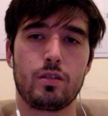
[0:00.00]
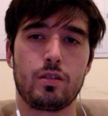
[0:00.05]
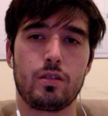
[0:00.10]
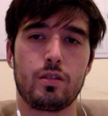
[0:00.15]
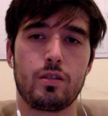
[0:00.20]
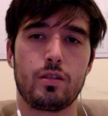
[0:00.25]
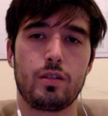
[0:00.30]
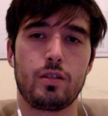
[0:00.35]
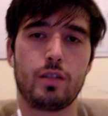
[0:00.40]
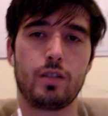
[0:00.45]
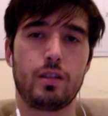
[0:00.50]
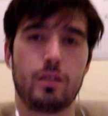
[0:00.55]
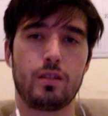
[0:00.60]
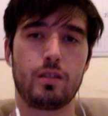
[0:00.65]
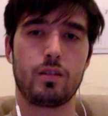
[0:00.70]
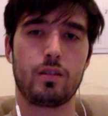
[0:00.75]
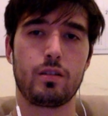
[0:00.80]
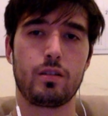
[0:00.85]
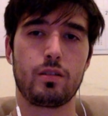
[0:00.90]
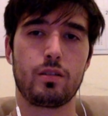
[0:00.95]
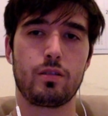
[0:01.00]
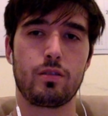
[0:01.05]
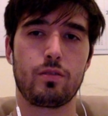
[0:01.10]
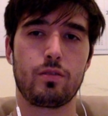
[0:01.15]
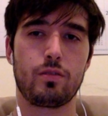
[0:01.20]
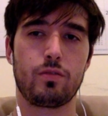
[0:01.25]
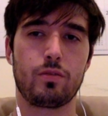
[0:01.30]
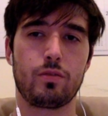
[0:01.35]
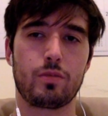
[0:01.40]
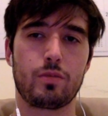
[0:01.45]
data
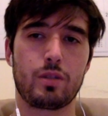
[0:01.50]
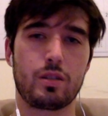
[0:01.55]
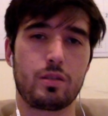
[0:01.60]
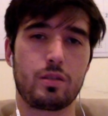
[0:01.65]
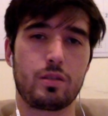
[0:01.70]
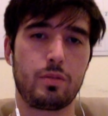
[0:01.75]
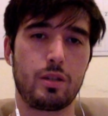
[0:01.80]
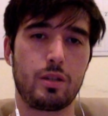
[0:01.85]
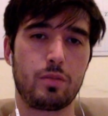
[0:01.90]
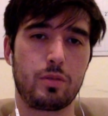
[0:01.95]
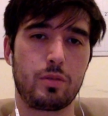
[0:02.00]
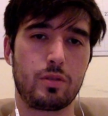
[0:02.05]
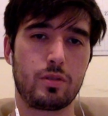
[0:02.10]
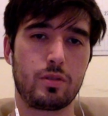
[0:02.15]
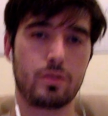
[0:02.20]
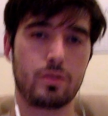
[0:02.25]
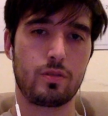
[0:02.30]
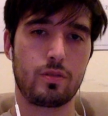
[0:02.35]
from custom attributes.